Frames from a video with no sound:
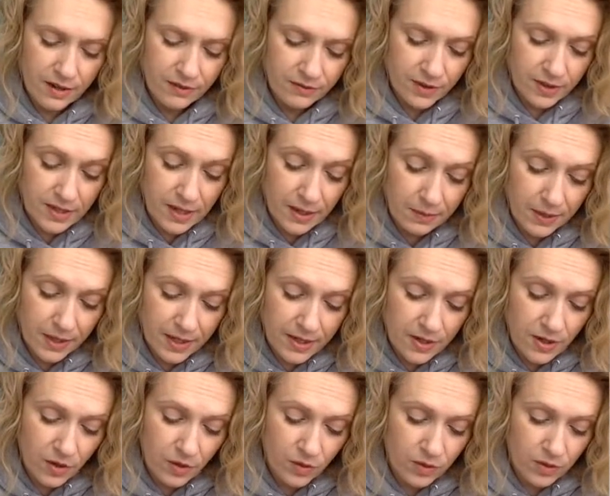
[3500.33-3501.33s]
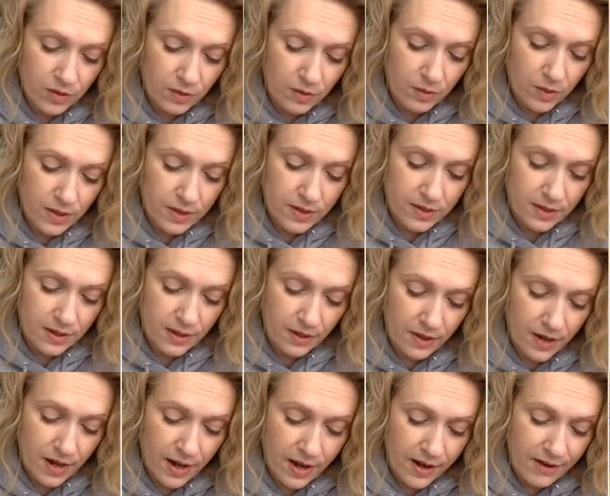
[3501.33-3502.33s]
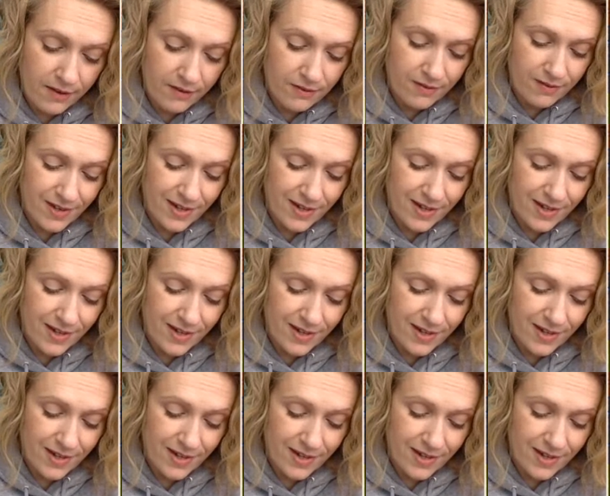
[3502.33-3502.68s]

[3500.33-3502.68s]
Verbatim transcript: For example, I know there was an art hive